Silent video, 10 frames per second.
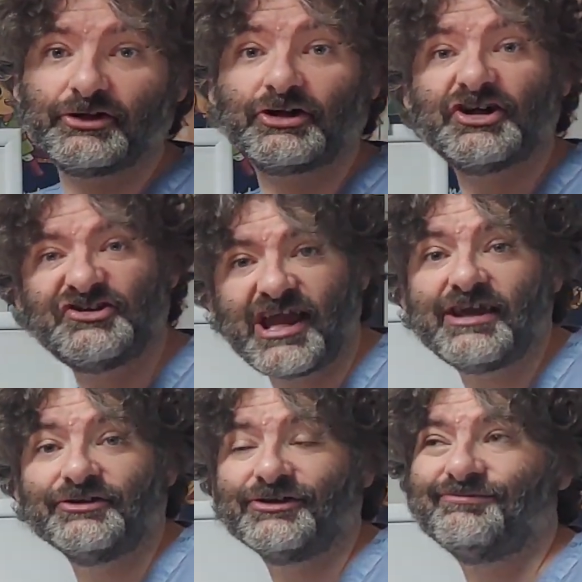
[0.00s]

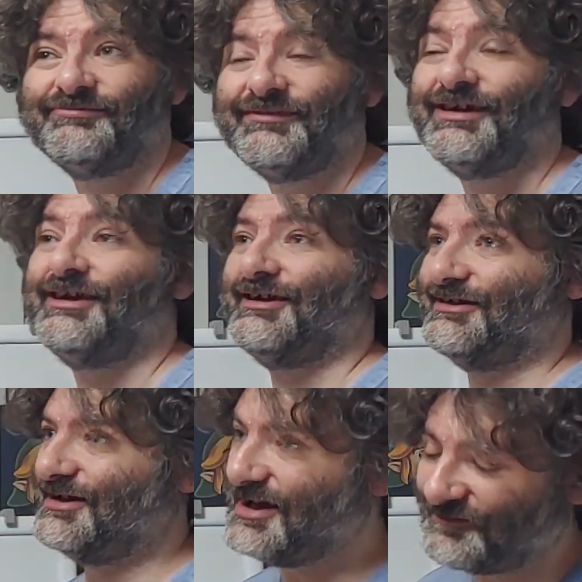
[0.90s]
container.
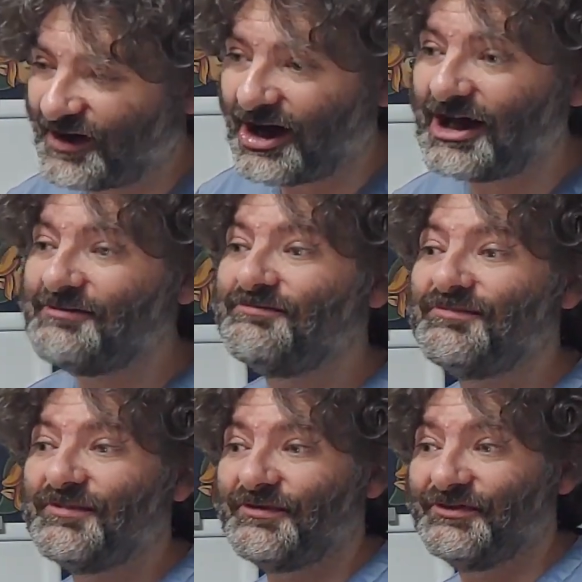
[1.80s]
If
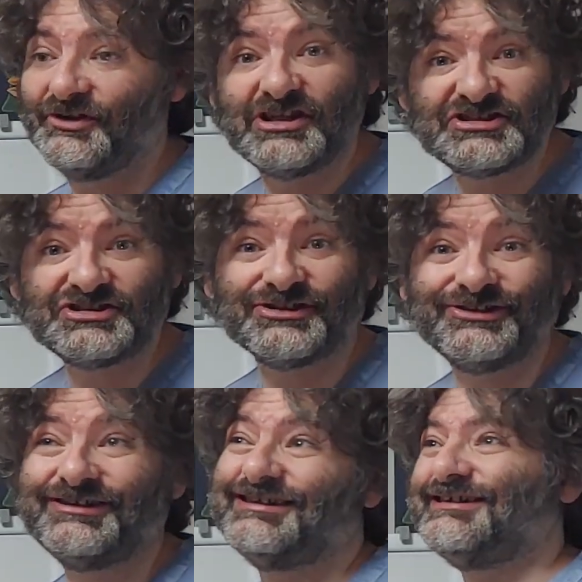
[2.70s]
I'm the
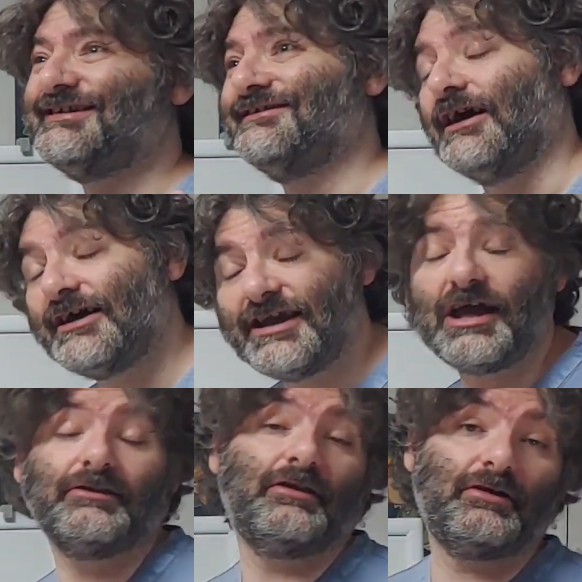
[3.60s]
listener,
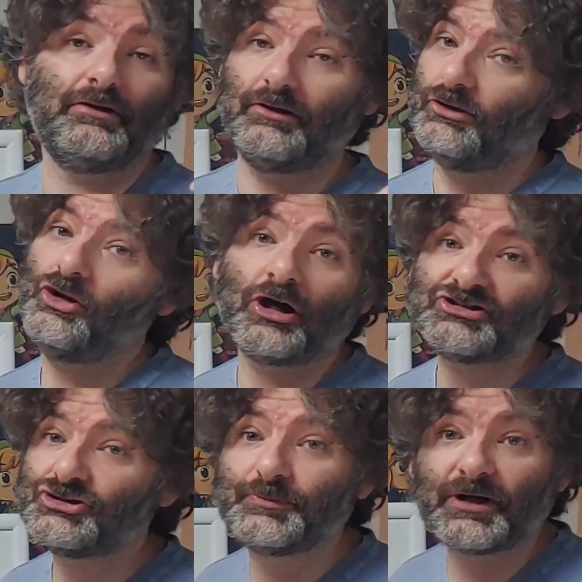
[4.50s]
again, not
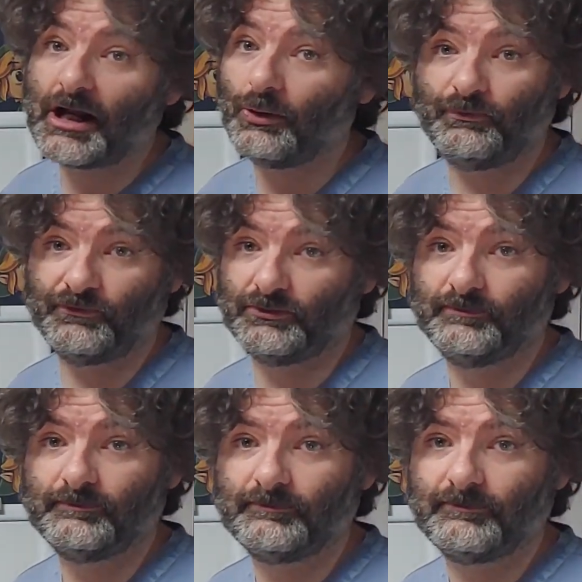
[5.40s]
super helpful
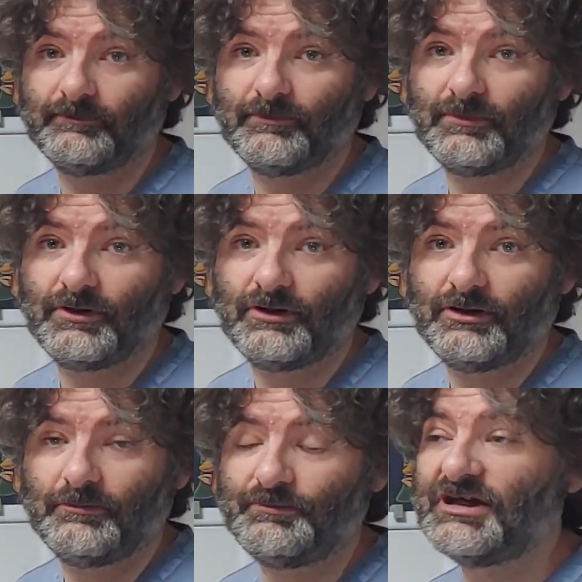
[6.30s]

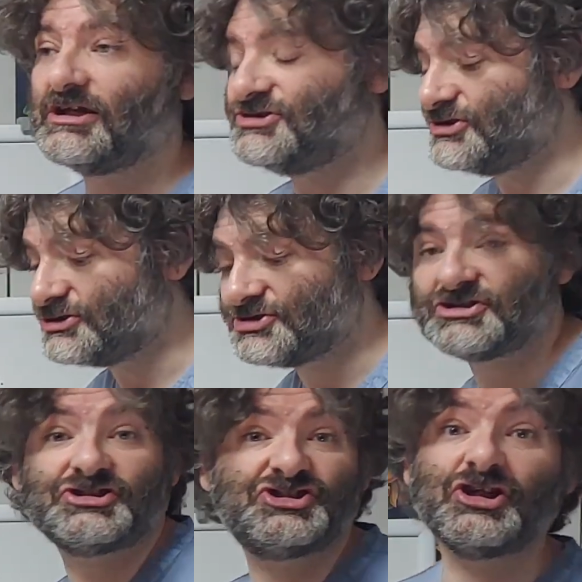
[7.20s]
because you're
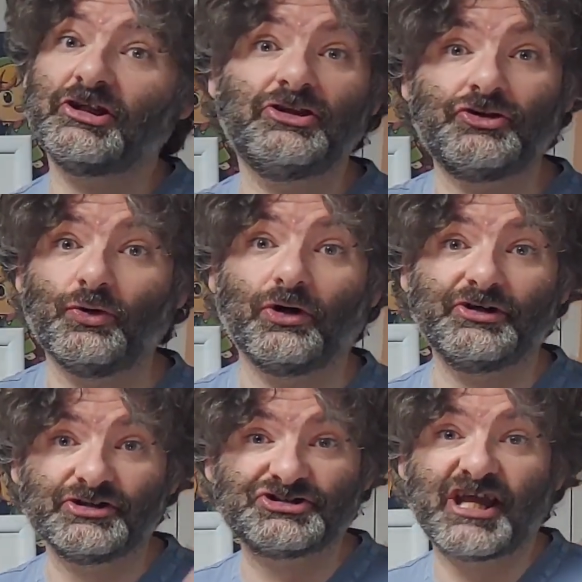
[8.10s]
just shutting the door.
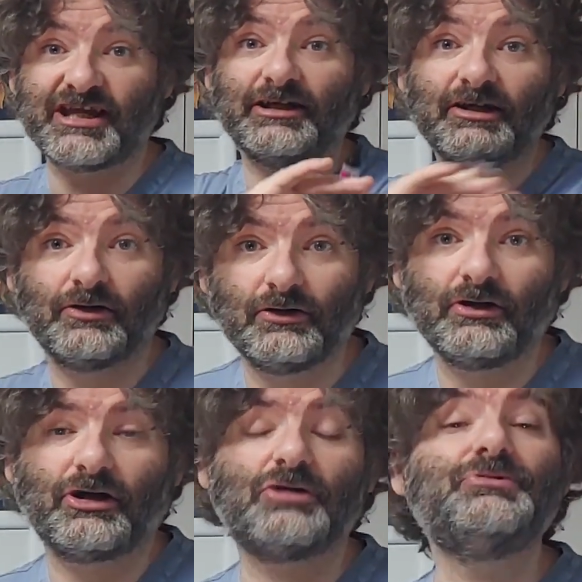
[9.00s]
You're saying
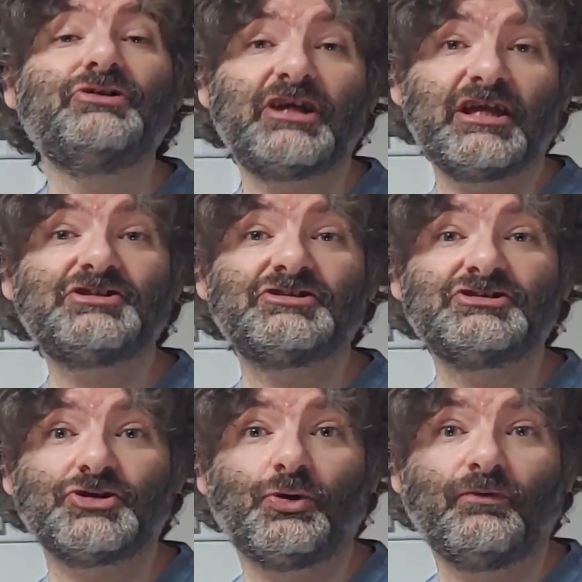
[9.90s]
communication
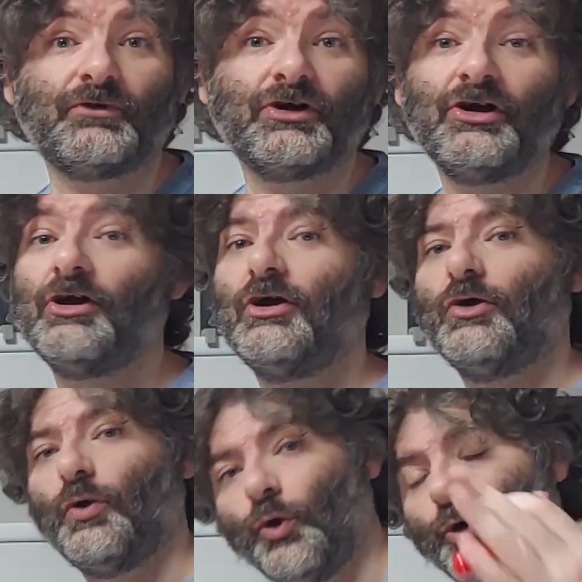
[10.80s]
is over,
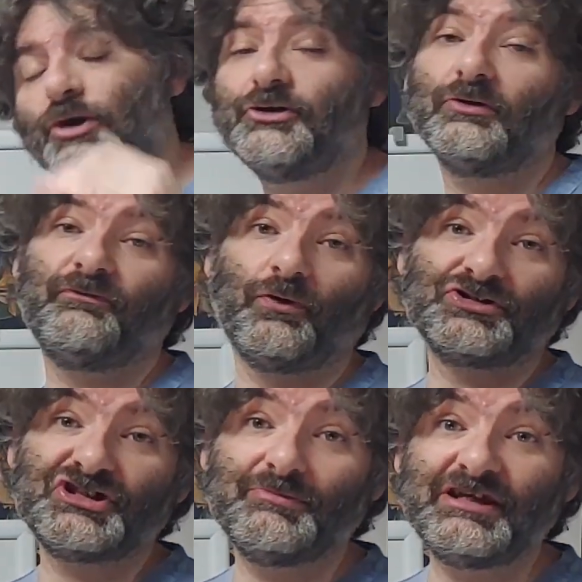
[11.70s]
or you're
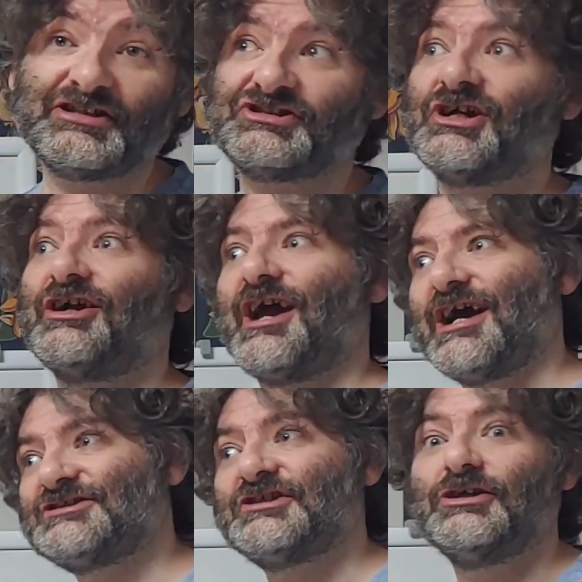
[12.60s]
forcing me to start
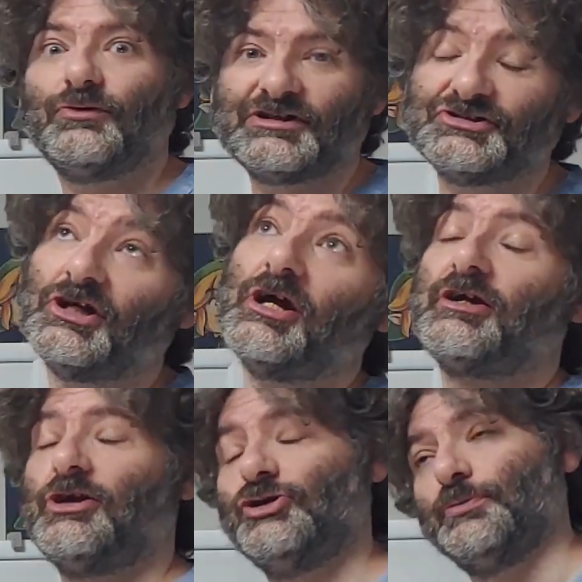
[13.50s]
asking questions.
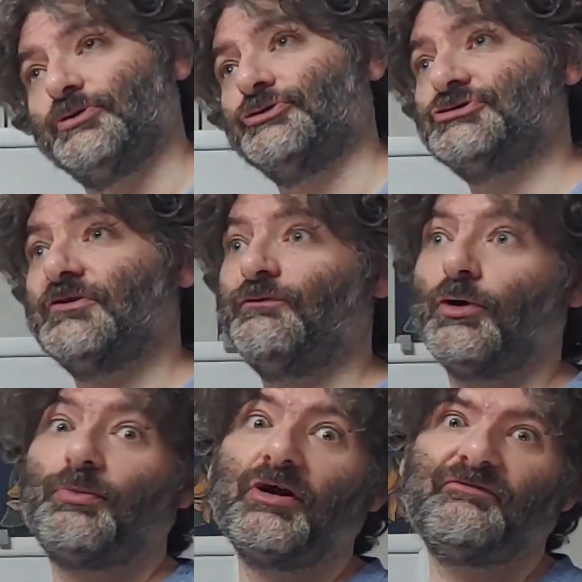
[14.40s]
Can you produce a
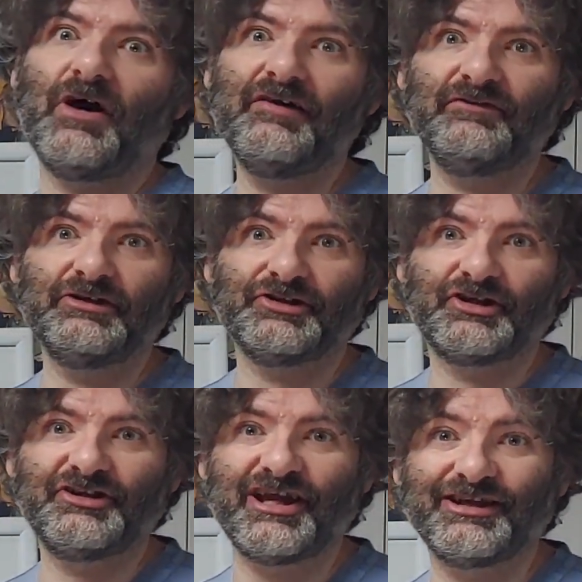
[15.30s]
4.5-liter
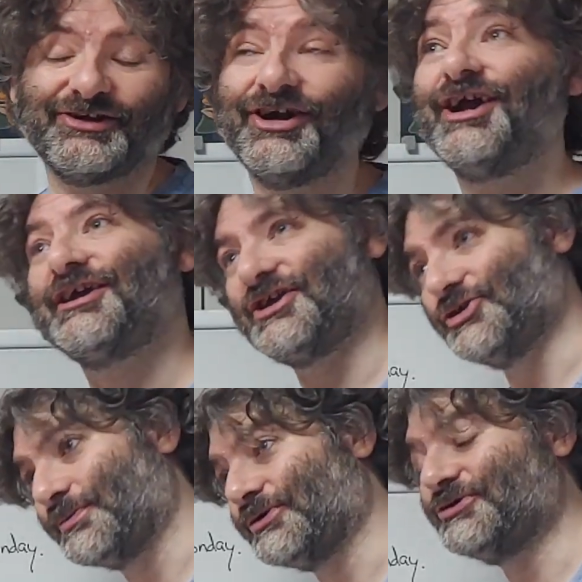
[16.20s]
container? Can
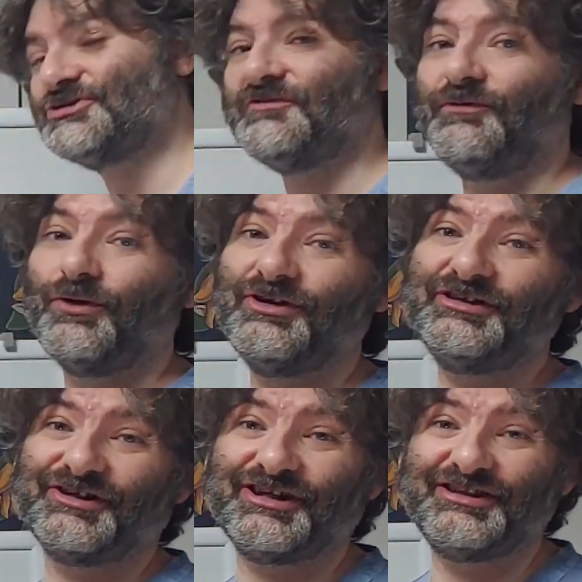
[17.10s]
you produce a
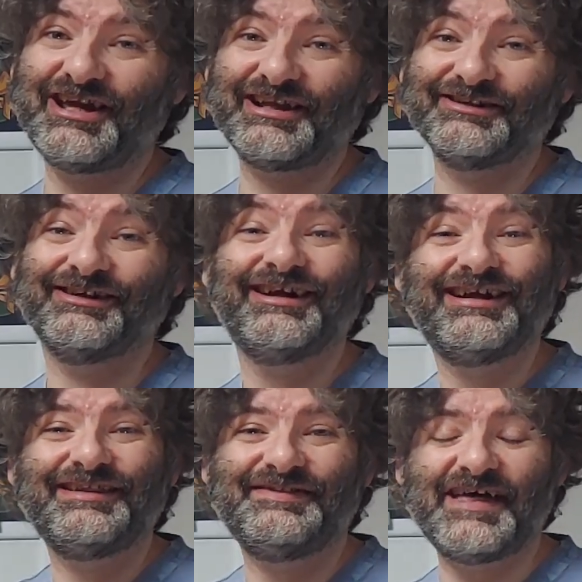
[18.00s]
4-liter container?
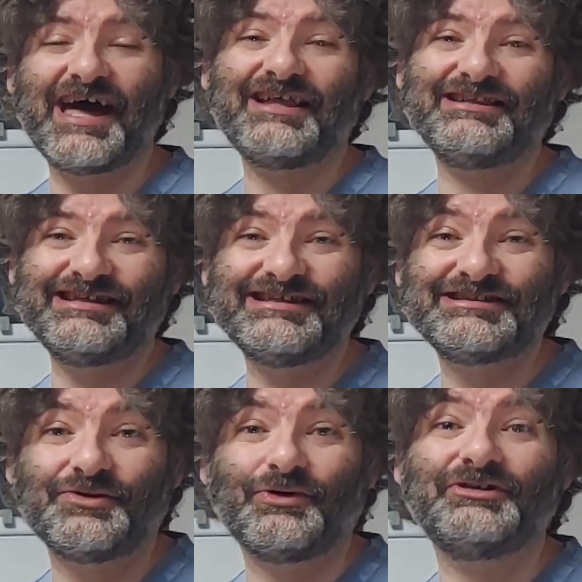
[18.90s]
That is
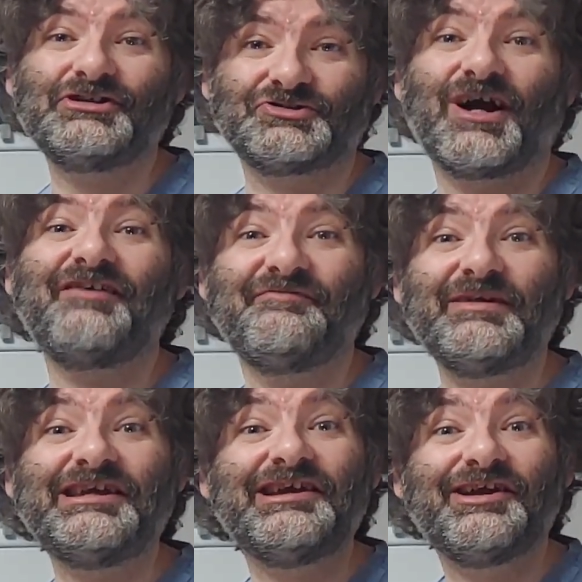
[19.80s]
going to drive
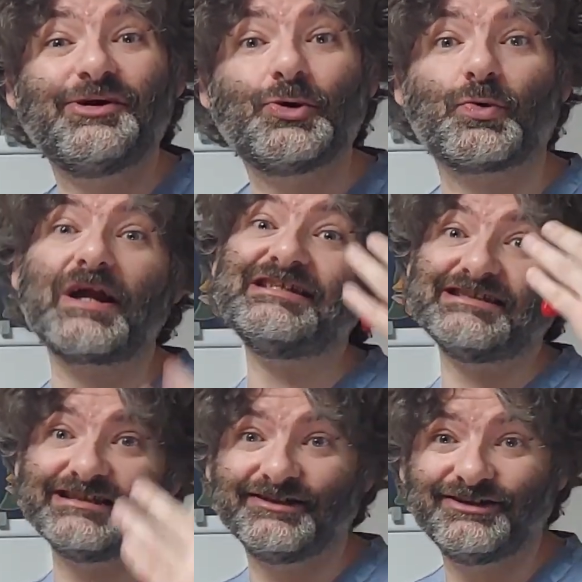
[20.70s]
me crazy.